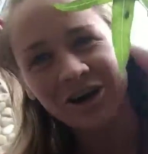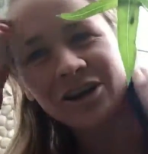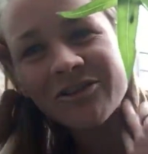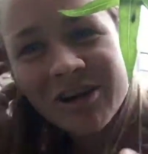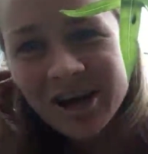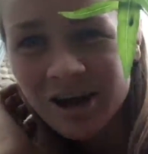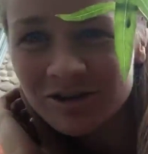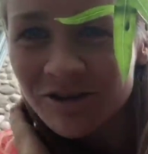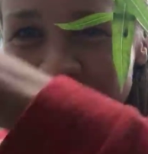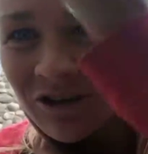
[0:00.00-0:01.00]
sharing the
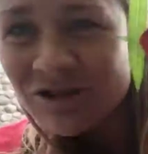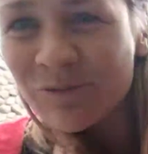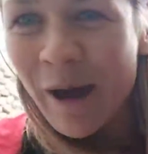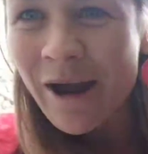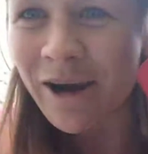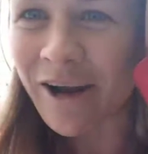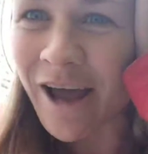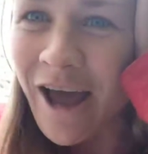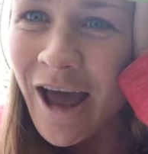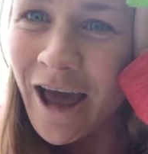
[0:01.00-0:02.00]
videos if you're inspired,
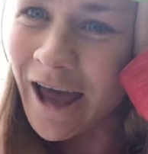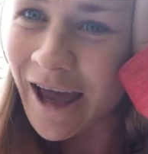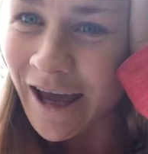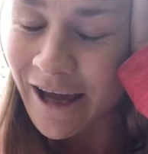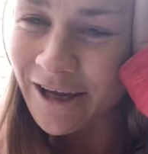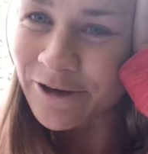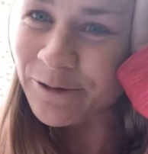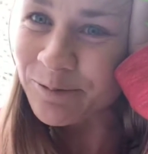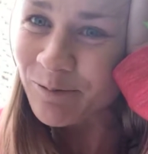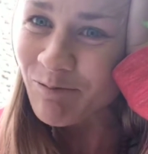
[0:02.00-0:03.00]

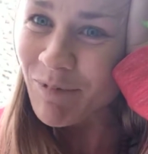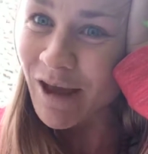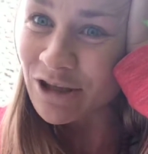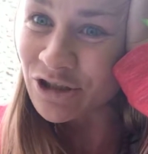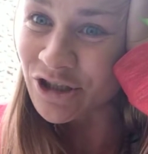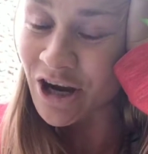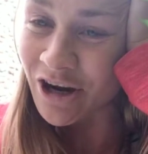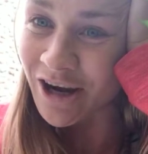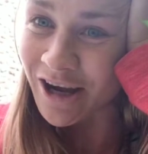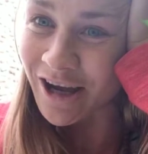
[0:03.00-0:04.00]
and
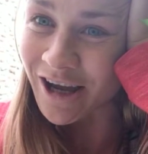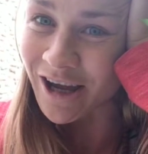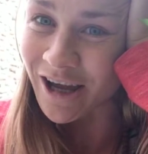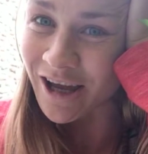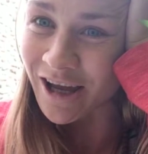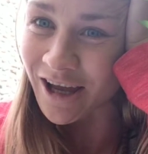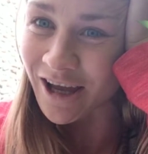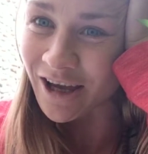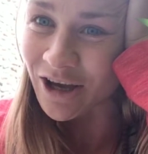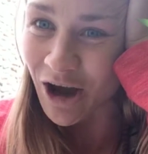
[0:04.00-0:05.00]

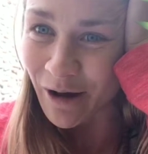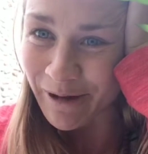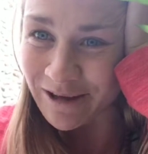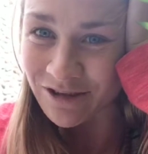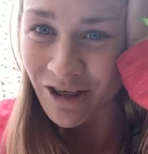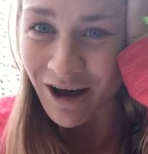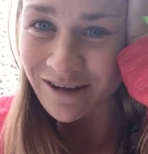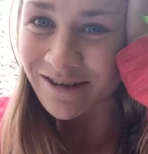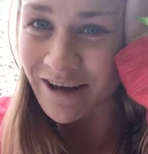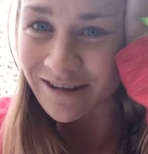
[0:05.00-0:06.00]
sharing comments,
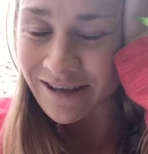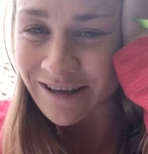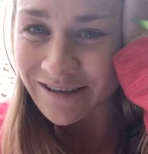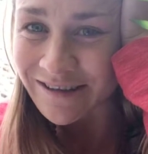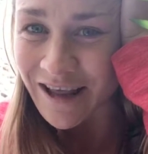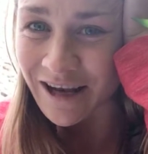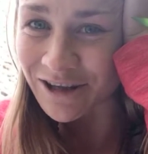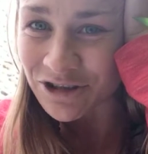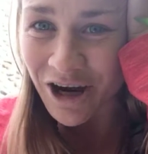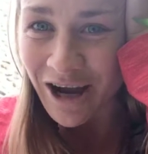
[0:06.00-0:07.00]
thoughts, ideas that
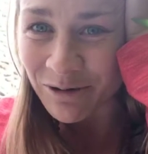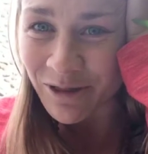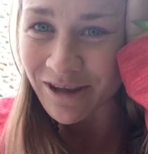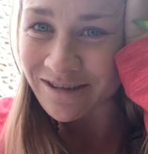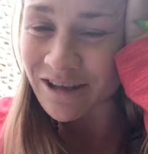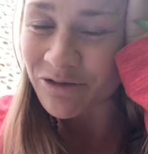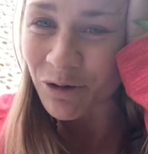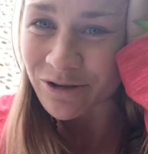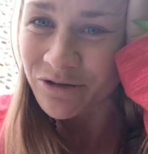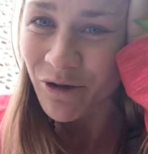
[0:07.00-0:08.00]
interact with this. And of
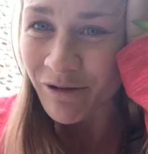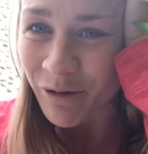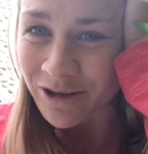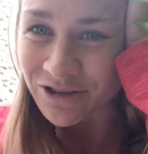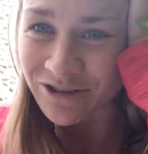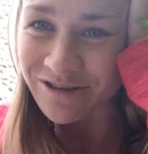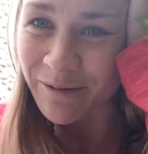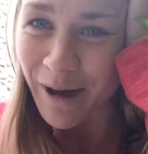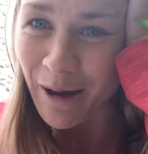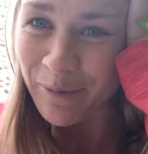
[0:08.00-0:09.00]
course, if you have questions,
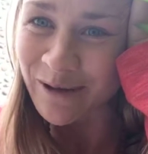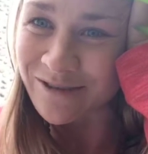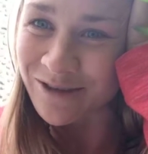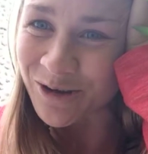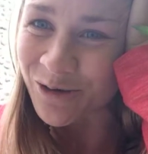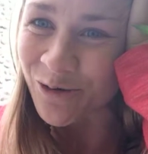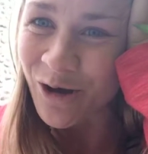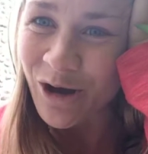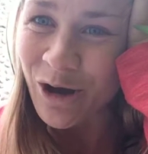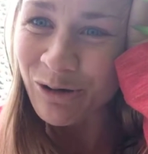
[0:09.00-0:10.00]
I'm happy to
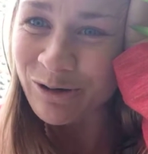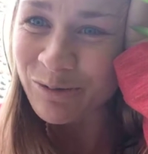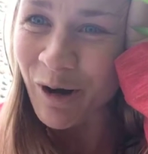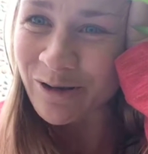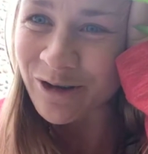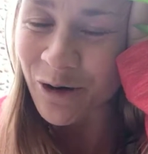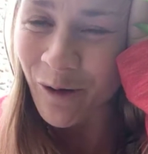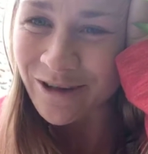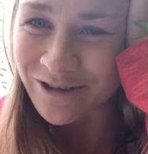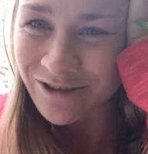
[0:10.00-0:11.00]
respond to your
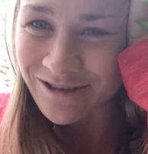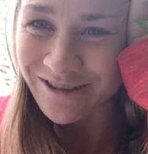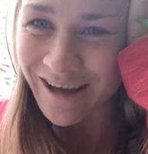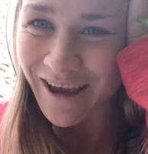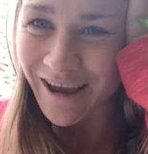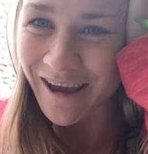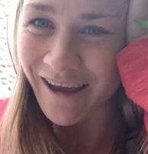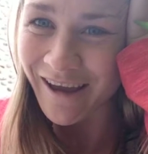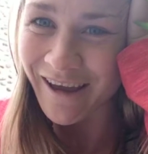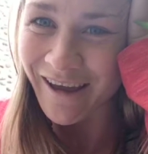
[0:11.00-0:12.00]
questions.
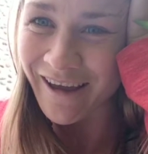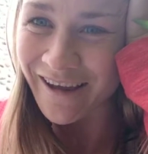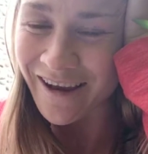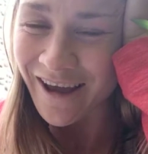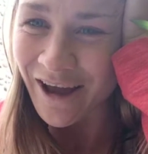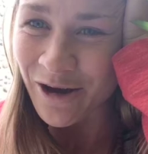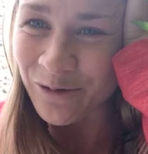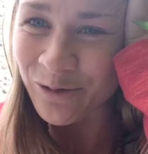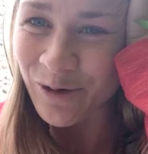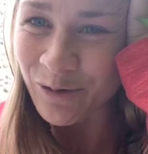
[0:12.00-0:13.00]
And
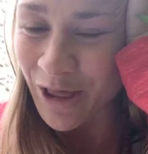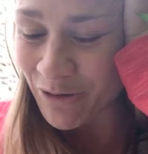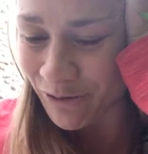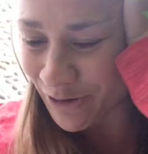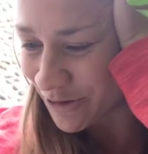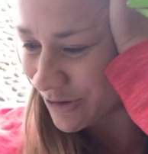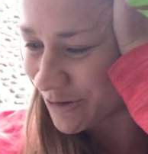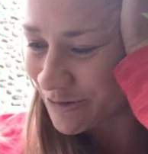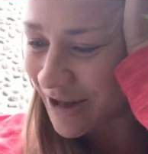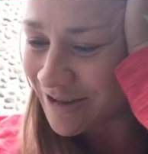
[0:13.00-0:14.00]
without further
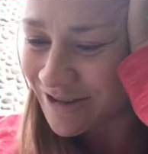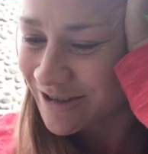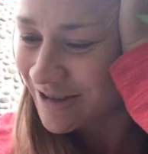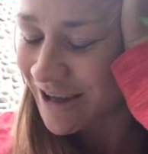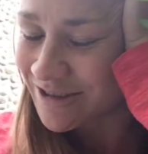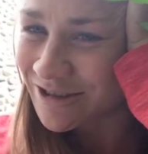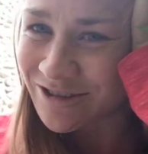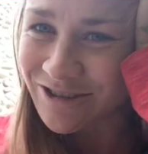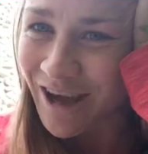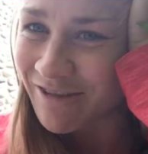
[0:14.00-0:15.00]
ado, let's
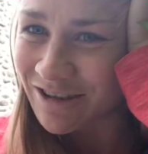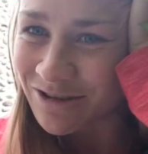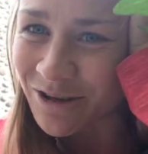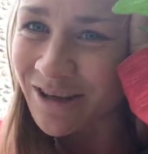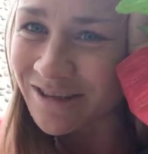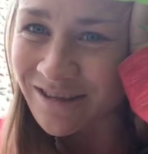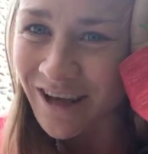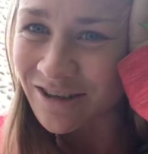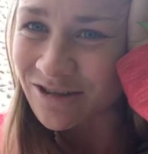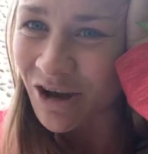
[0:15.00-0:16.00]
just dive into it. It's
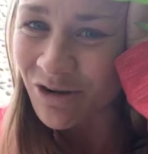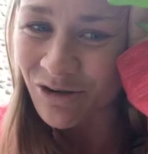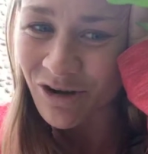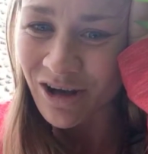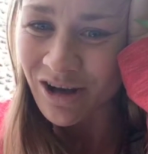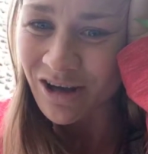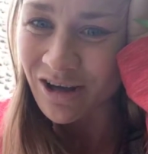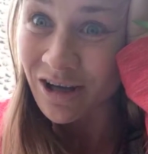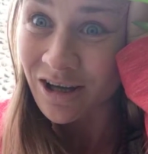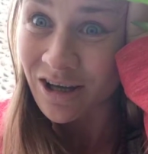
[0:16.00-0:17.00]
like, so
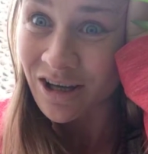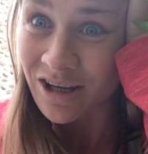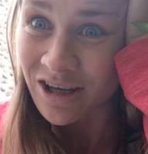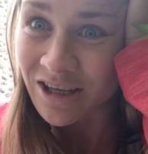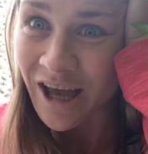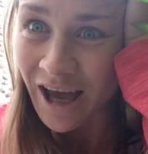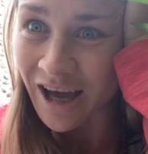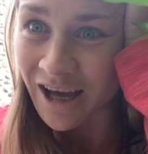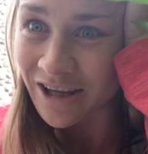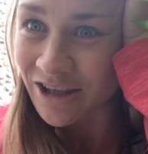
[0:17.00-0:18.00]

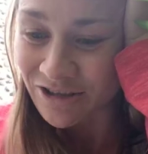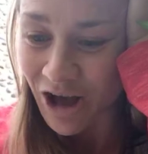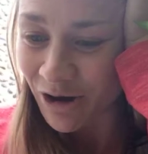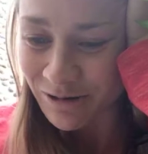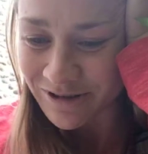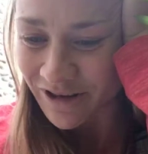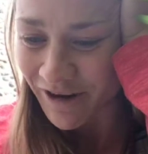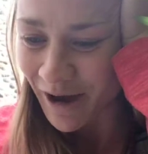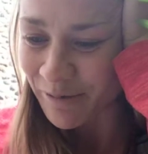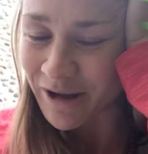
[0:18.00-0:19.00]
yeah, there's always stuff
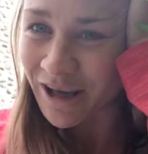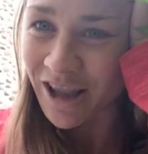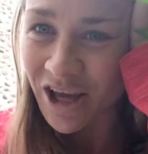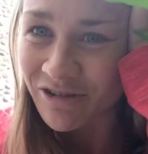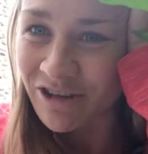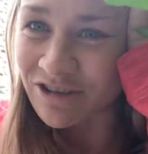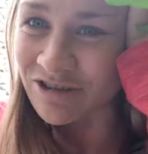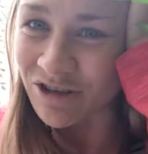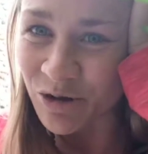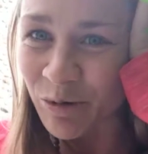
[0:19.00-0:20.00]
happening. Life is
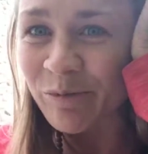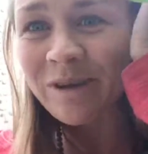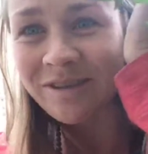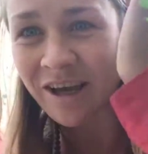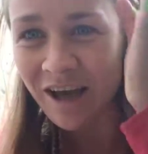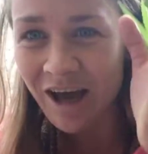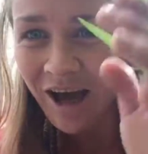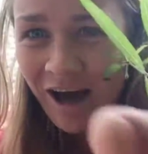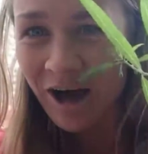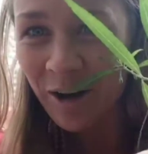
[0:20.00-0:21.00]
super busy.
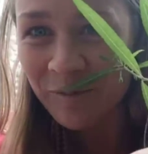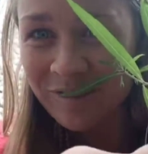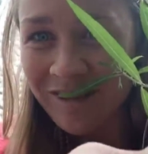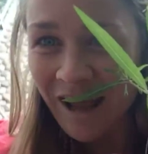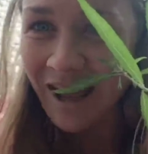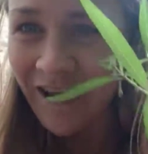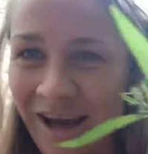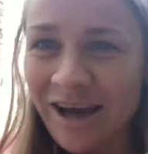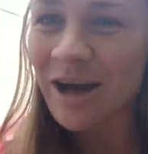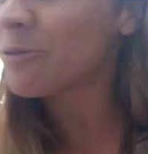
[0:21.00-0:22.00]

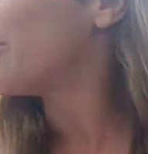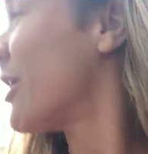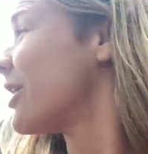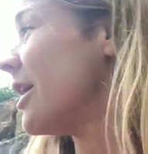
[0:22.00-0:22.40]
Today we are